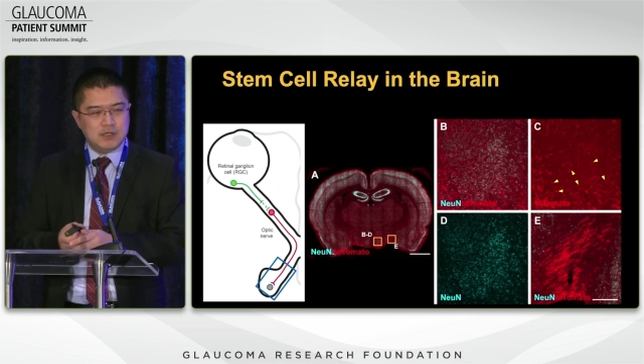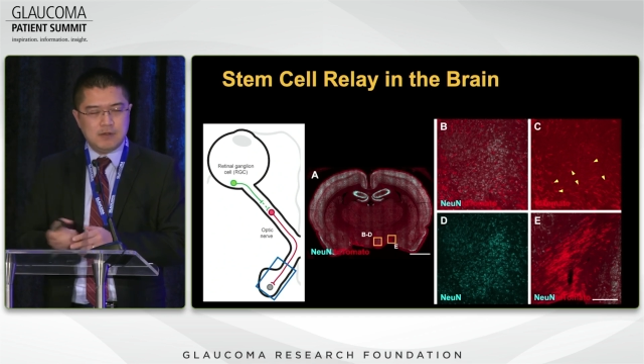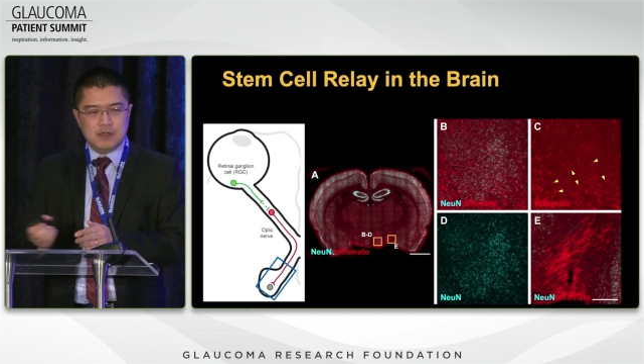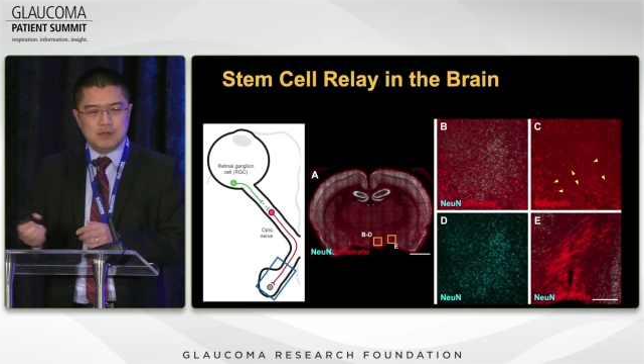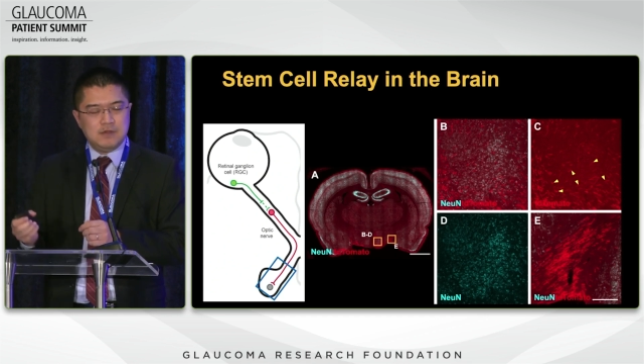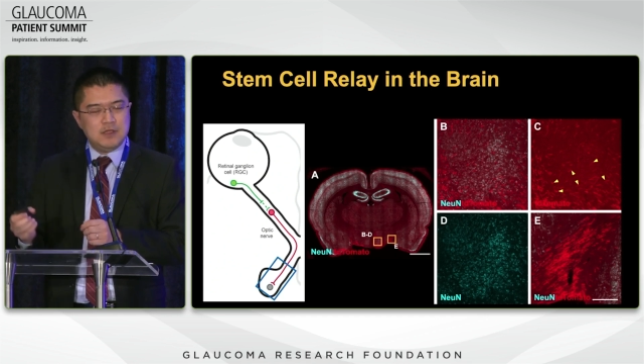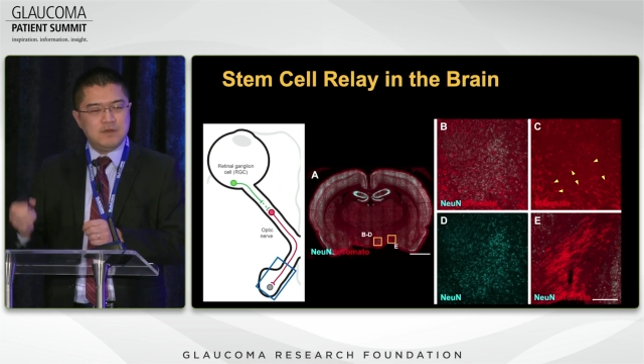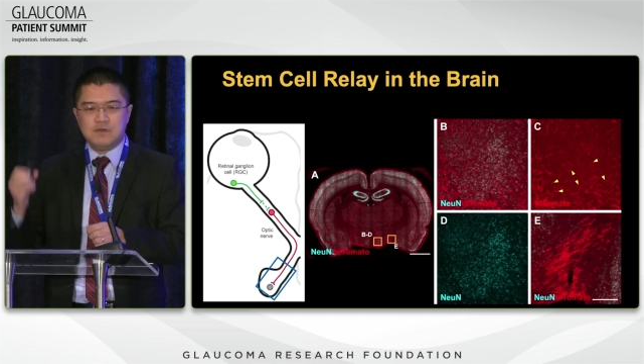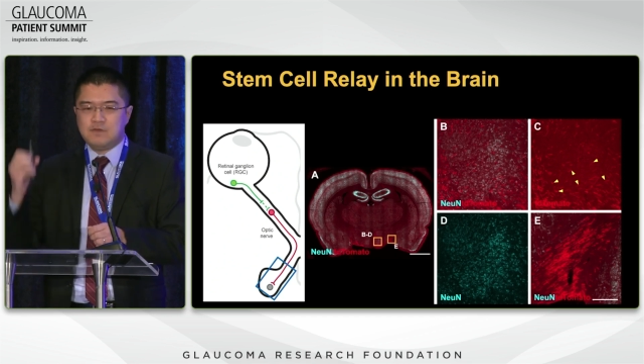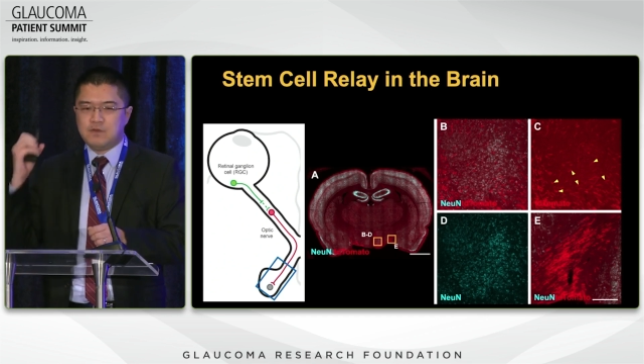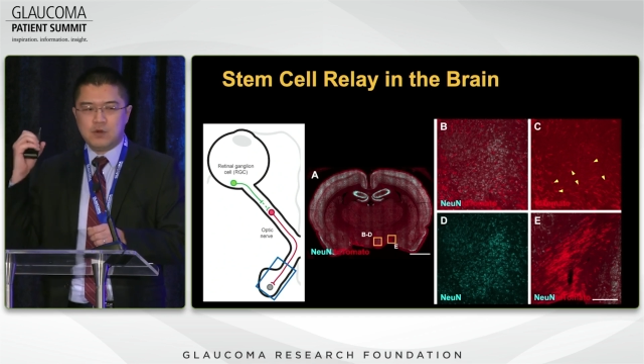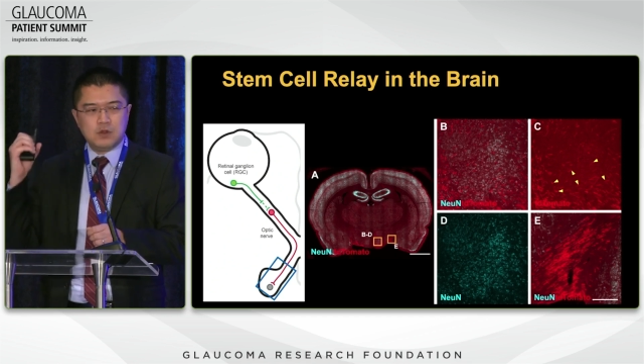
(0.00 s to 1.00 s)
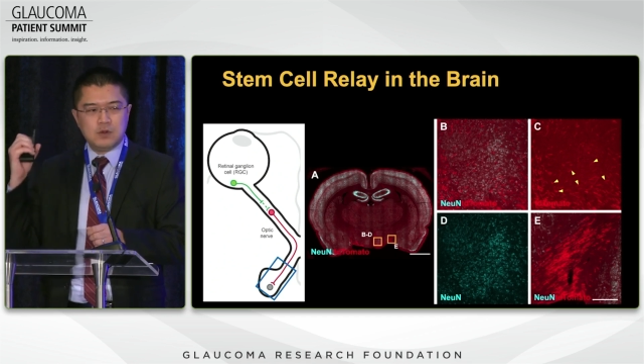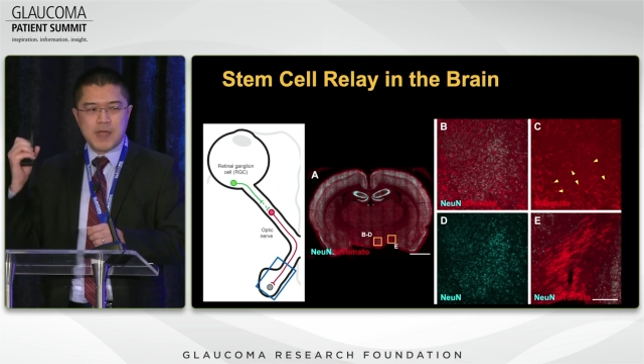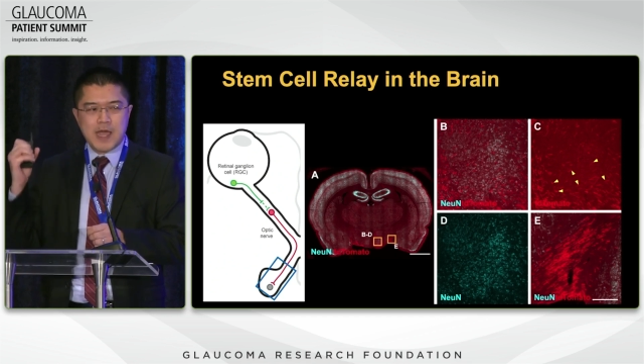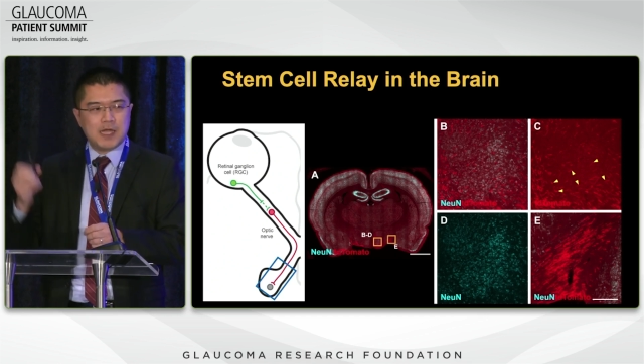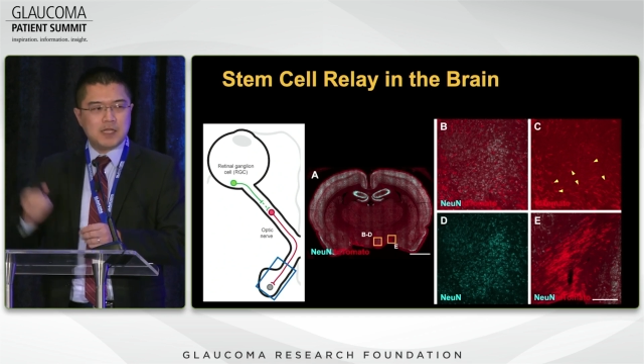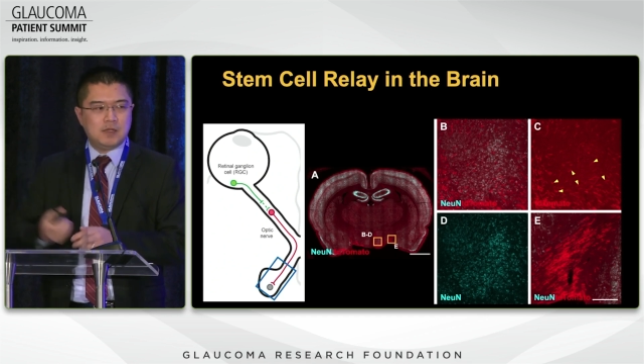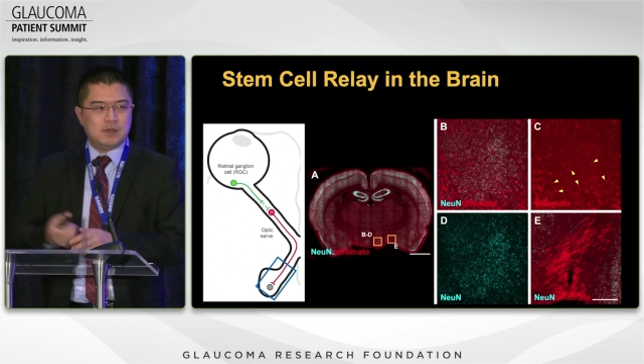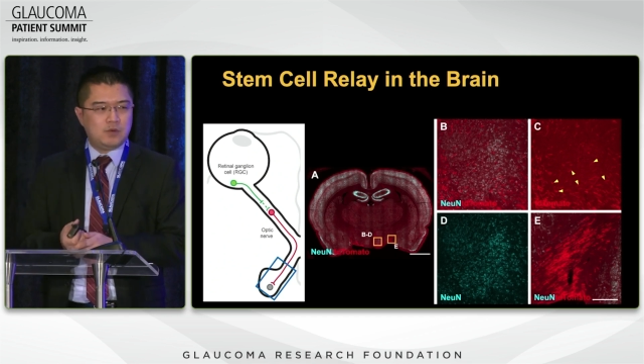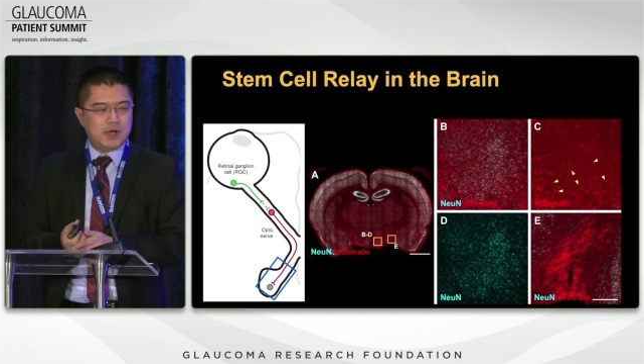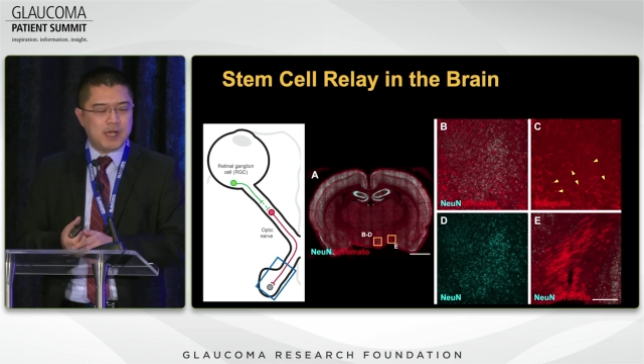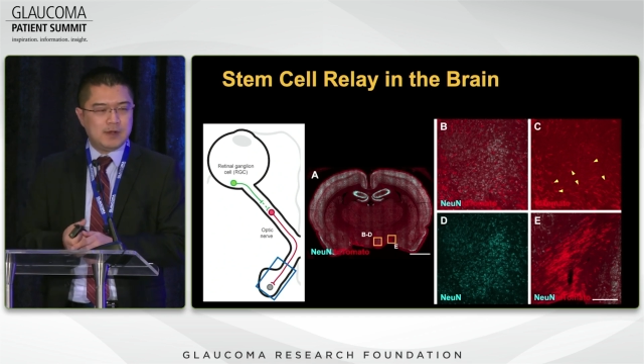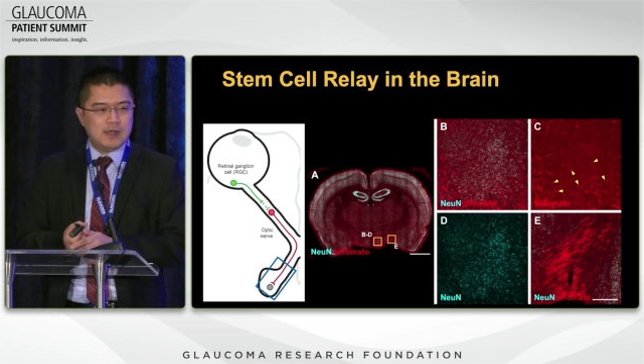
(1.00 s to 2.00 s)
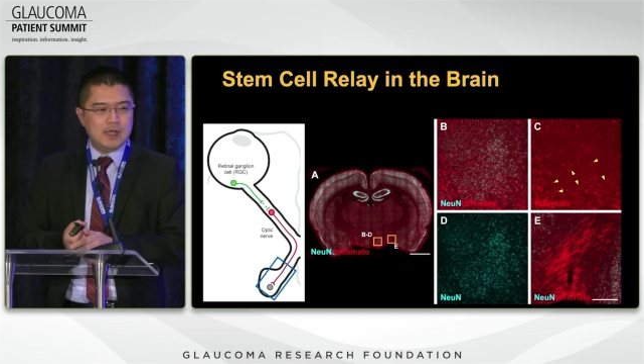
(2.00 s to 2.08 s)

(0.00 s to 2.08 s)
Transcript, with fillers: and even further back in the brain.